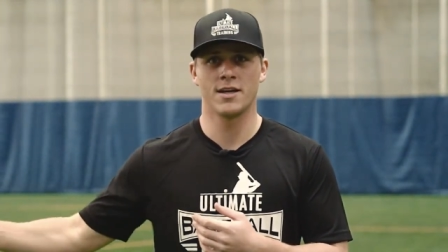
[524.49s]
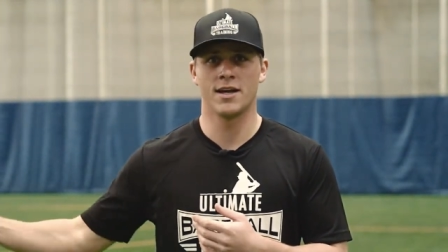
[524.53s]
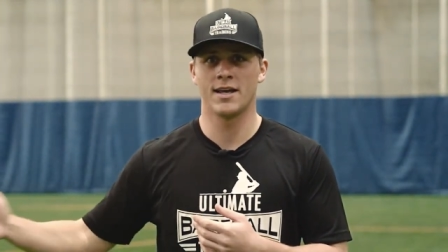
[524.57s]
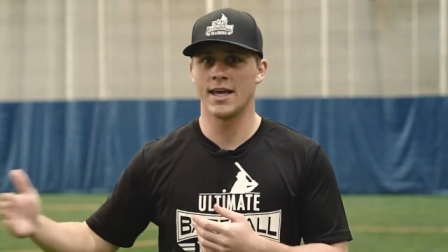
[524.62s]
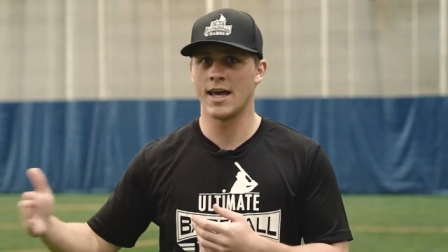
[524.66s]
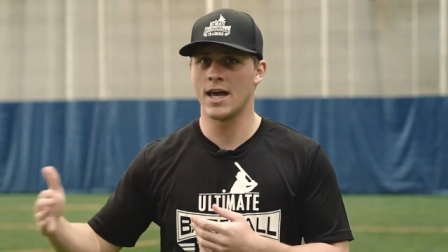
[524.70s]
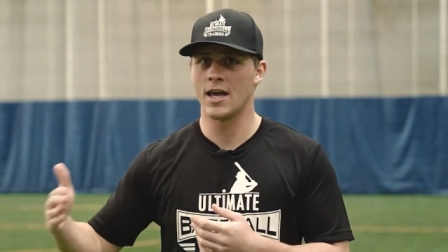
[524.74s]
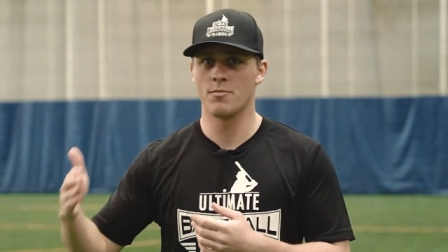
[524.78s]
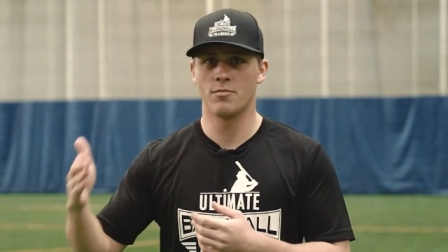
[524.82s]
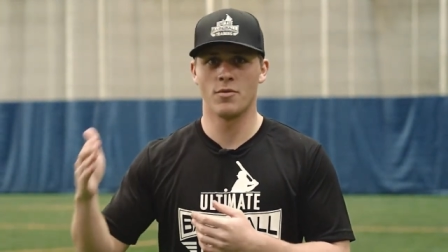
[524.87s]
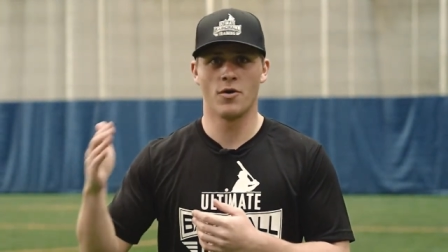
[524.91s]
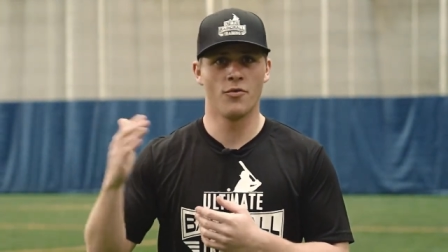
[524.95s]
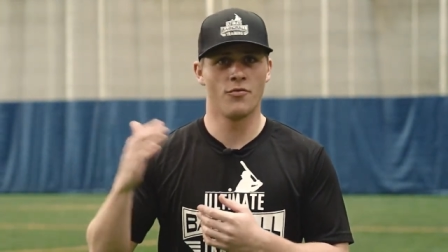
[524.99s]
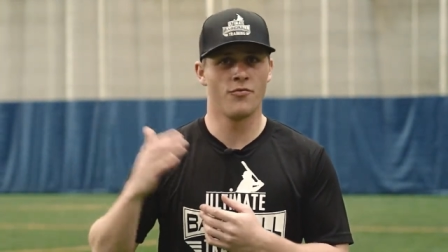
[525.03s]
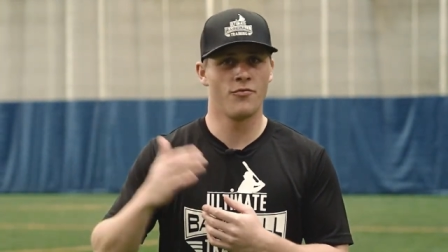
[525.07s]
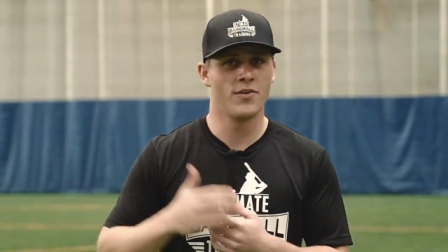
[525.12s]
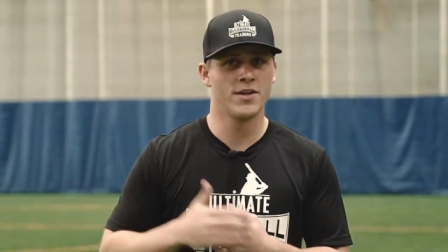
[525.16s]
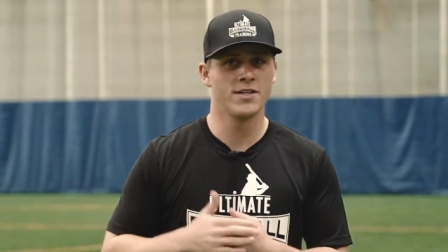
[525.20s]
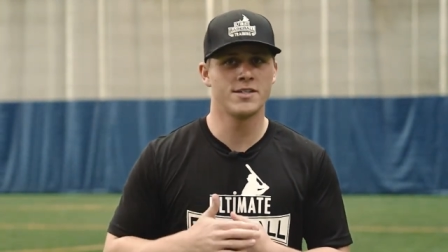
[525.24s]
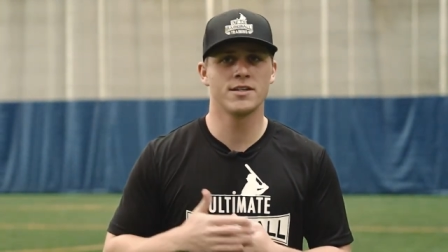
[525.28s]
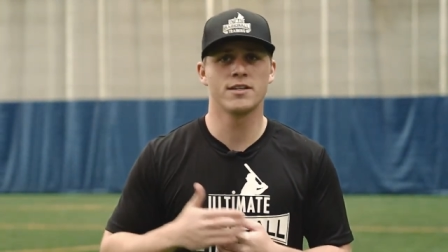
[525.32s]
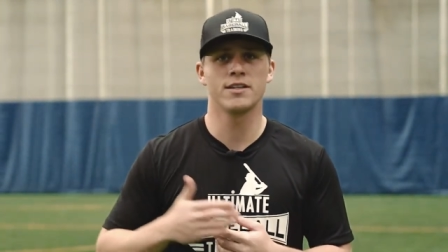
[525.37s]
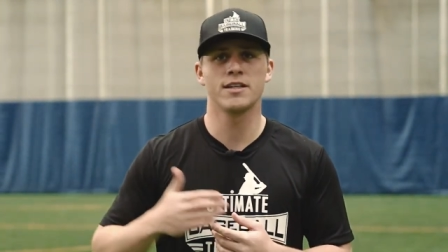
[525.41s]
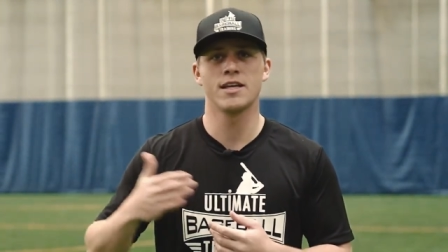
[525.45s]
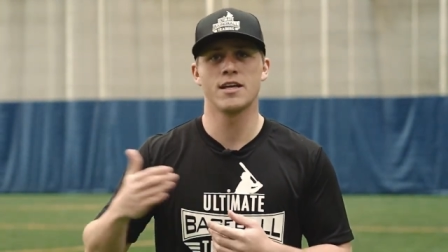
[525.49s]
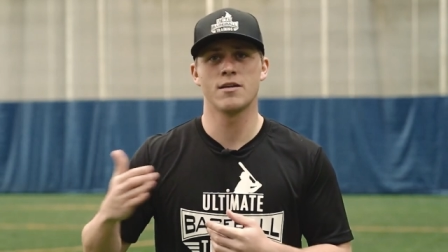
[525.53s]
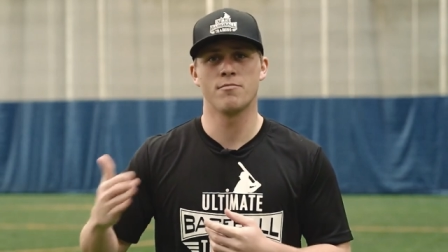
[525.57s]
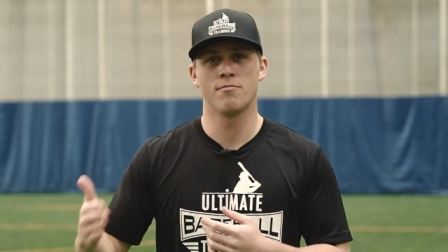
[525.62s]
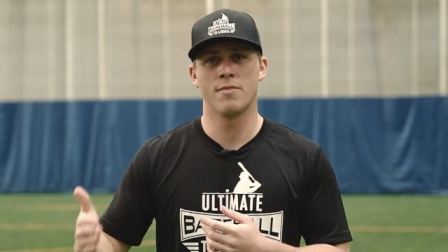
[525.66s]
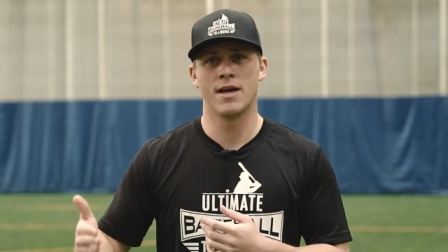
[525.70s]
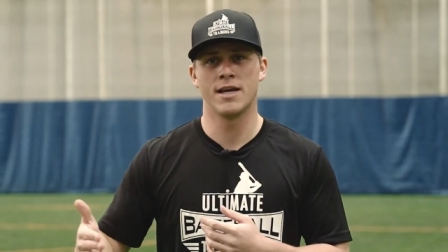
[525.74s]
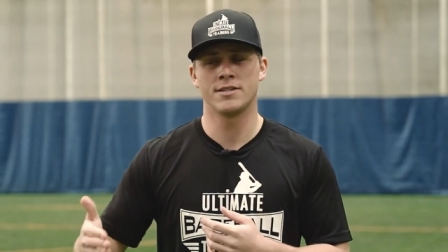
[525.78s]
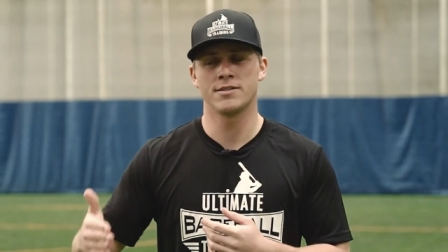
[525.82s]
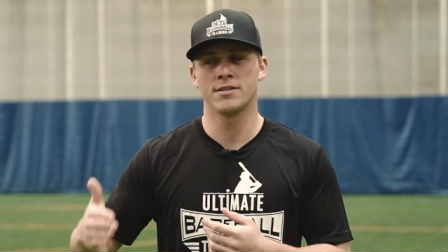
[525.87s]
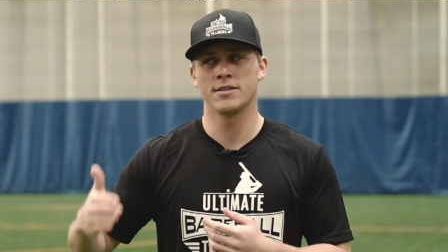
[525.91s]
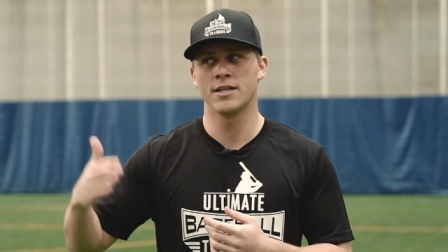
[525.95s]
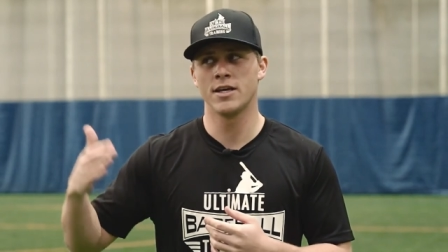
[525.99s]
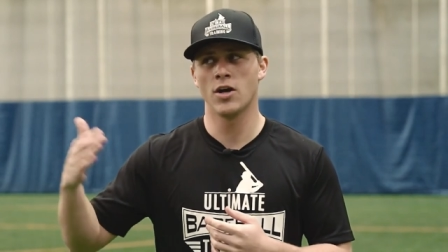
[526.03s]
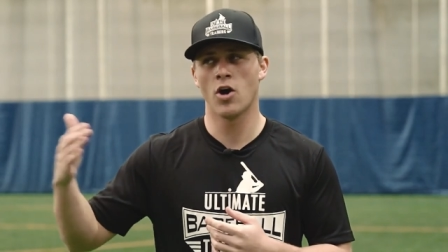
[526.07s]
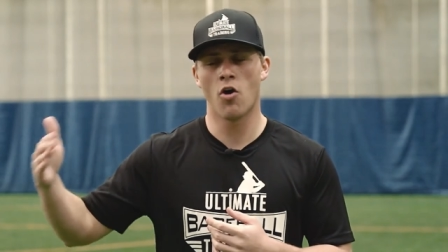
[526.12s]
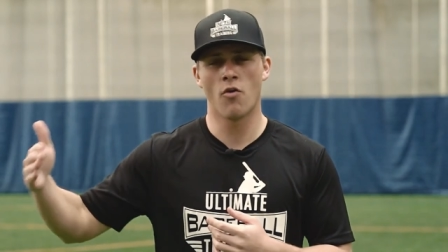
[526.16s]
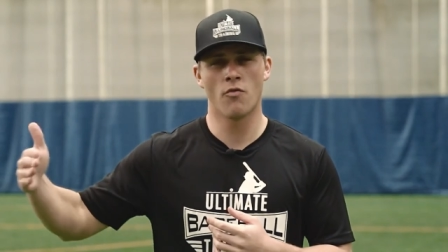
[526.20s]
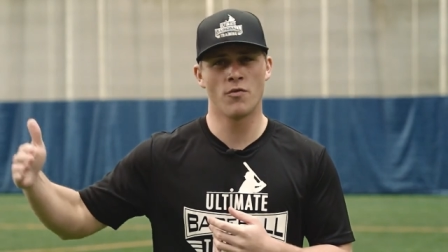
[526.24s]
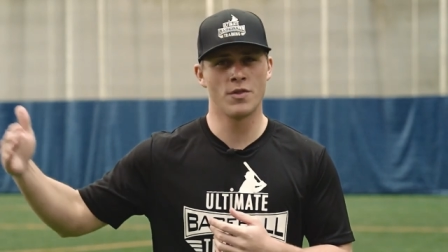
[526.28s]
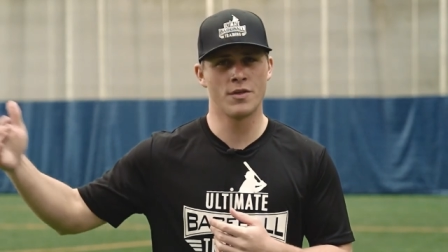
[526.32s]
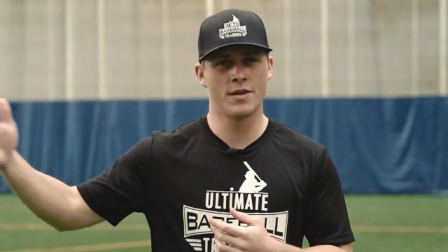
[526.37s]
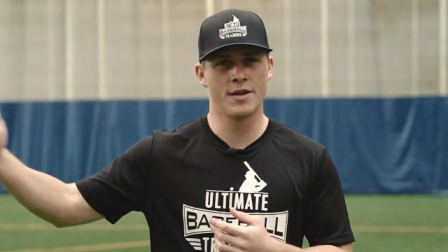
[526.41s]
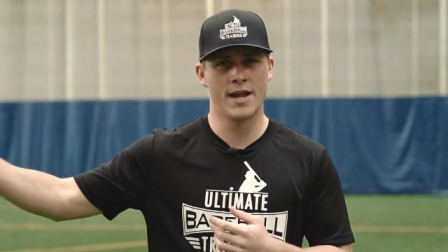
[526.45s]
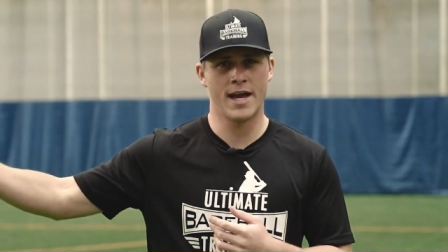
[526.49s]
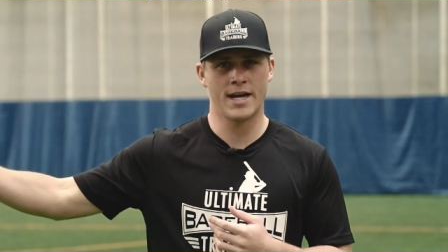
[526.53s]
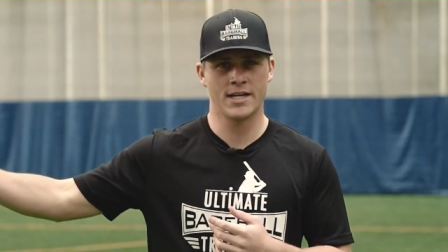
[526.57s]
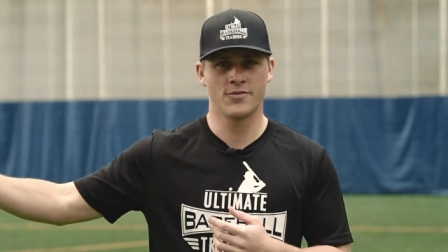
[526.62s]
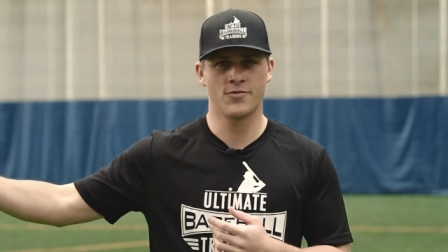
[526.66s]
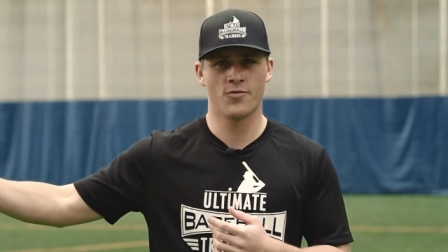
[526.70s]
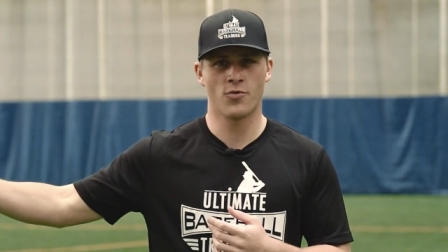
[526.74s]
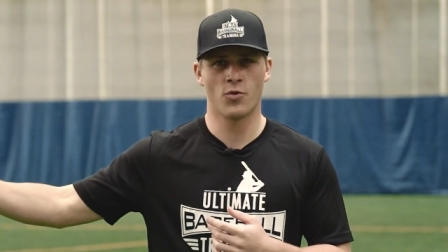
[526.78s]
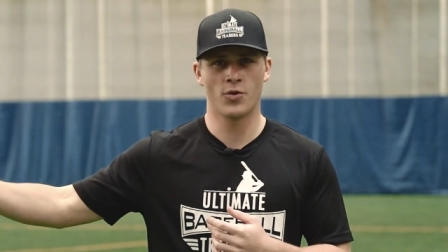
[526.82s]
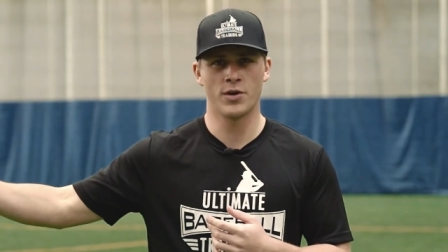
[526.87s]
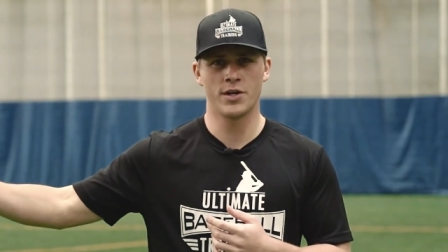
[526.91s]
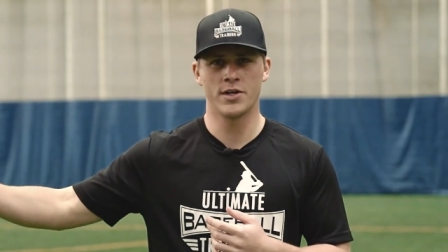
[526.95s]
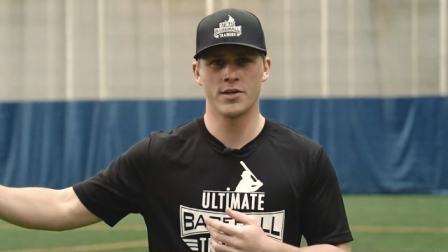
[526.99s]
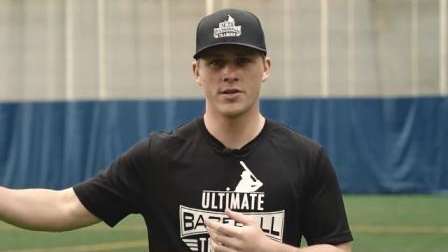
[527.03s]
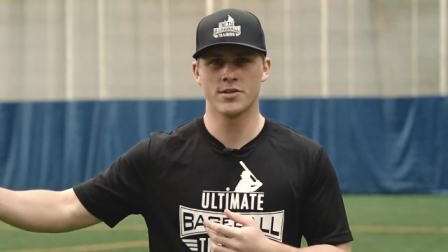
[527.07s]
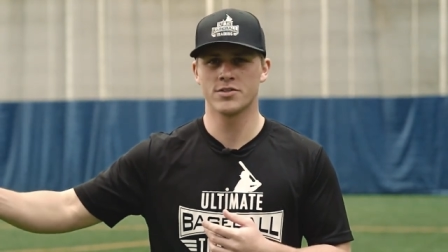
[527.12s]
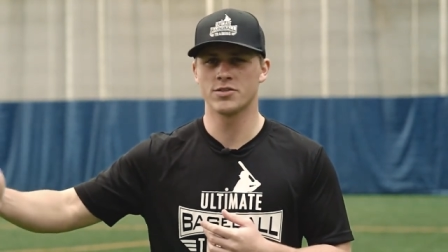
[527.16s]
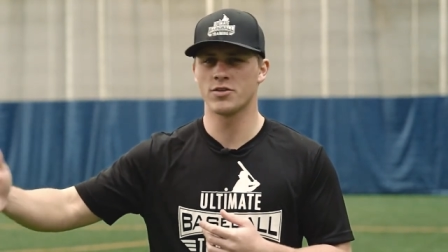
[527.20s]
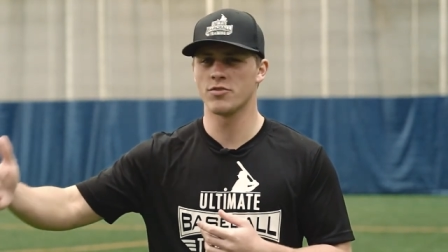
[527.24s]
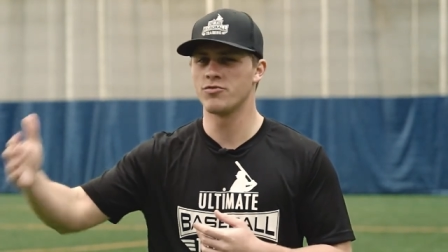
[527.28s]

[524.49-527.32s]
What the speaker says: again, both physically and mentally, over the next 4 years.